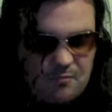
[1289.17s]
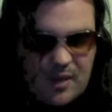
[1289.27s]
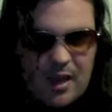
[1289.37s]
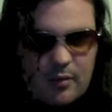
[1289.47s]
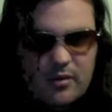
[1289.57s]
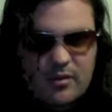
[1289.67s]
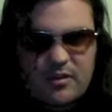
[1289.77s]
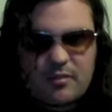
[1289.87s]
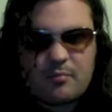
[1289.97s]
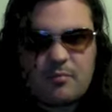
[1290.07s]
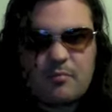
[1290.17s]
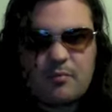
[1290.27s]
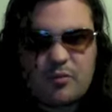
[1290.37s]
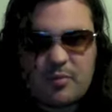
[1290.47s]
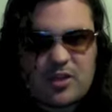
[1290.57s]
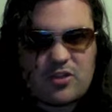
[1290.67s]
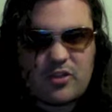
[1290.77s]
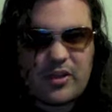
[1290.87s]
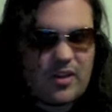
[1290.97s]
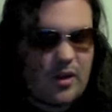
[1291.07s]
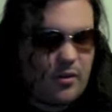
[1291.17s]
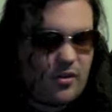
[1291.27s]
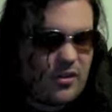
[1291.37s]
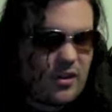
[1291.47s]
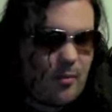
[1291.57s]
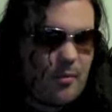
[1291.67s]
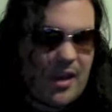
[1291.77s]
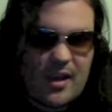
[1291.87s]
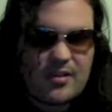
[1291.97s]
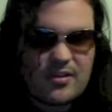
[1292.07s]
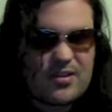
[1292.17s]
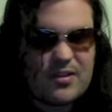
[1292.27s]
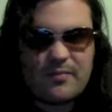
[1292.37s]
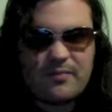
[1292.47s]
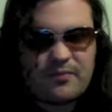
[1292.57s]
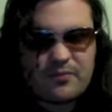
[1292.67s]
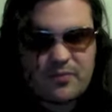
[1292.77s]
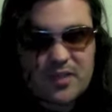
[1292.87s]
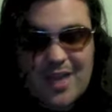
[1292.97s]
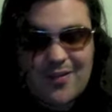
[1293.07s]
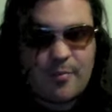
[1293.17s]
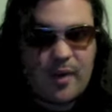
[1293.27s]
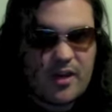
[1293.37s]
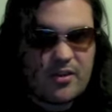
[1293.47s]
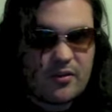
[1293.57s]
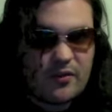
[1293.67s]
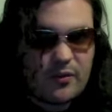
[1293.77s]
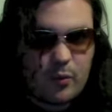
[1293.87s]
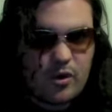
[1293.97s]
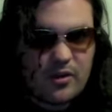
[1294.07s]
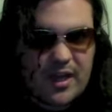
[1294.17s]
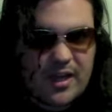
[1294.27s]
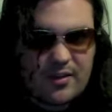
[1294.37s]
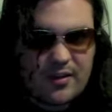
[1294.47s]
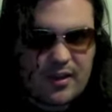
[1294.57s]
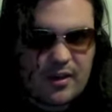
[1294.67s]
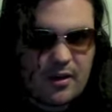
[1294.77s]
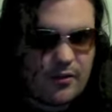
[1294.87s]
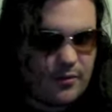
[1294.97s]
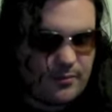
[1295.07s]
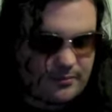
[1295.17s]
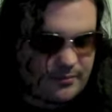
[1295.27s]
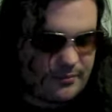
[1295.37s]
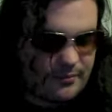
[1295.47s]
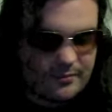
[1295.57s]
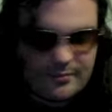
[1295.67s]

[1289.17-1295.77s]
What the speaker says: I was speechless. I was amazed. Every positive word that I can think of, I